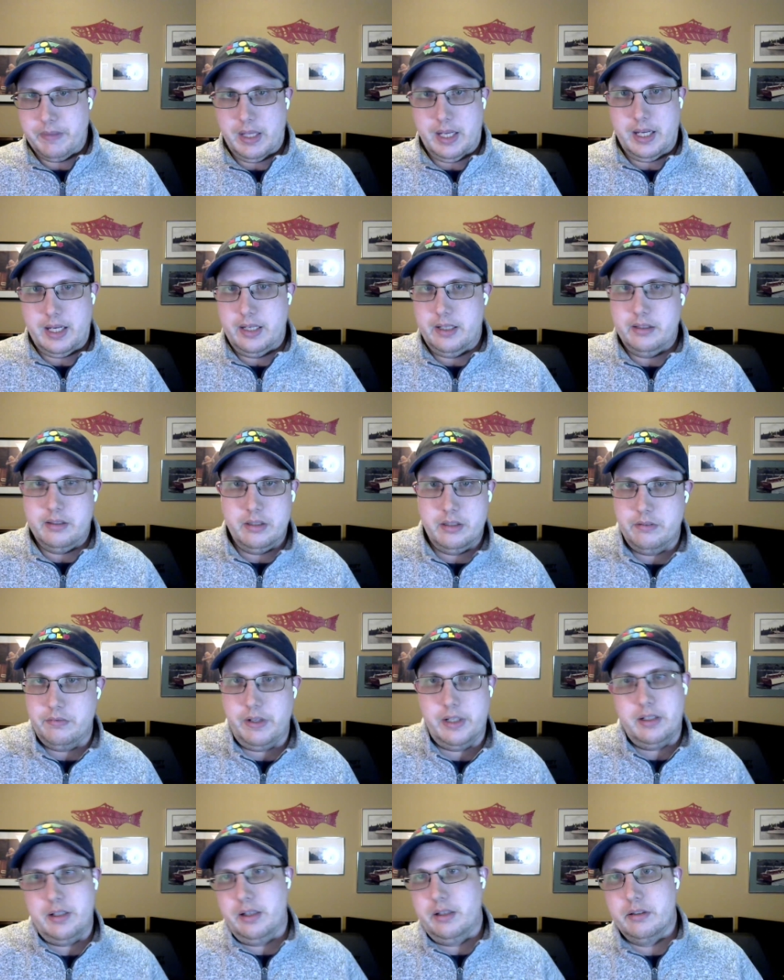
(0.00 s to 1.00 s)
add an
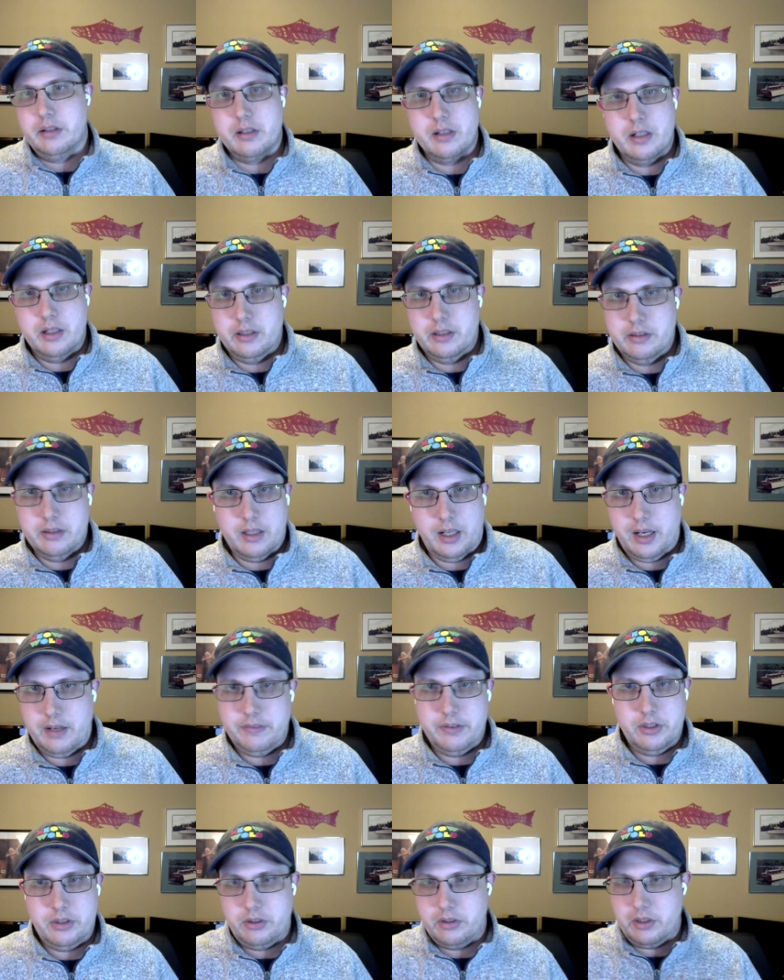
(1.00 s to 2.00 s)
event handler and
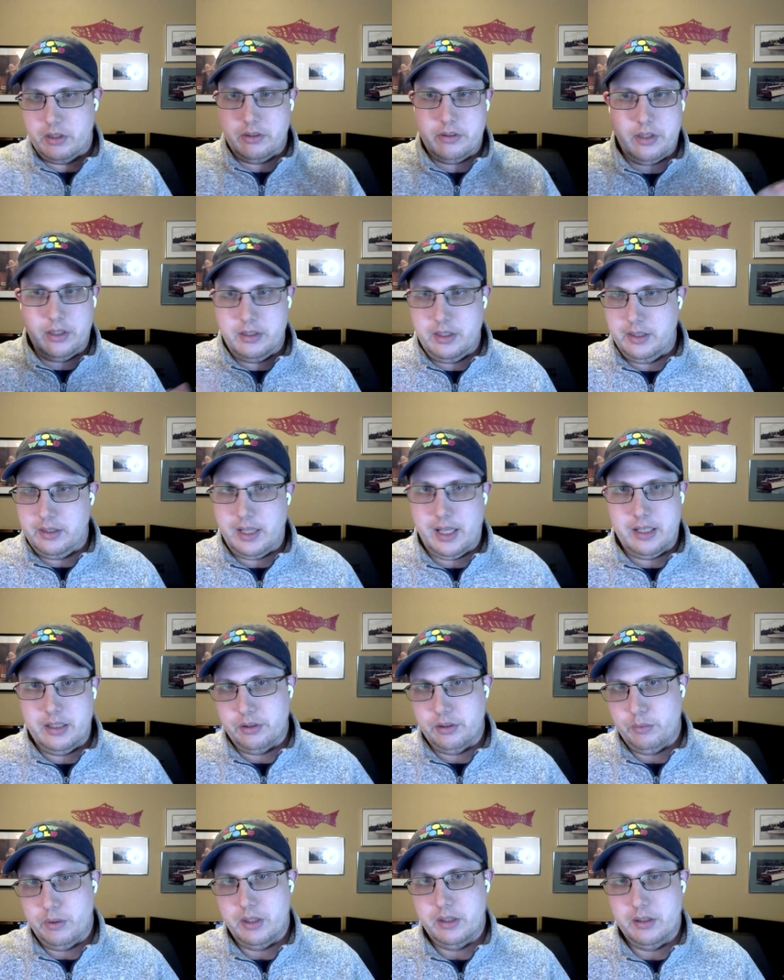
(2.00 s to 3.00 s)
have it start sending that
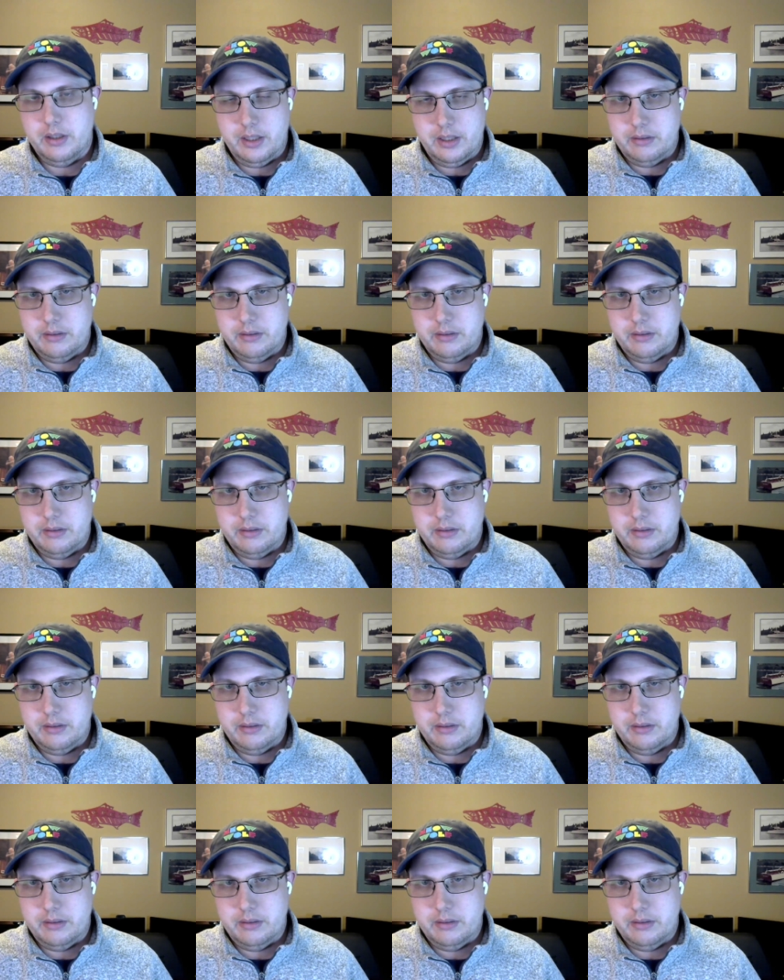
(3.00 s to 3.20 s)
as well.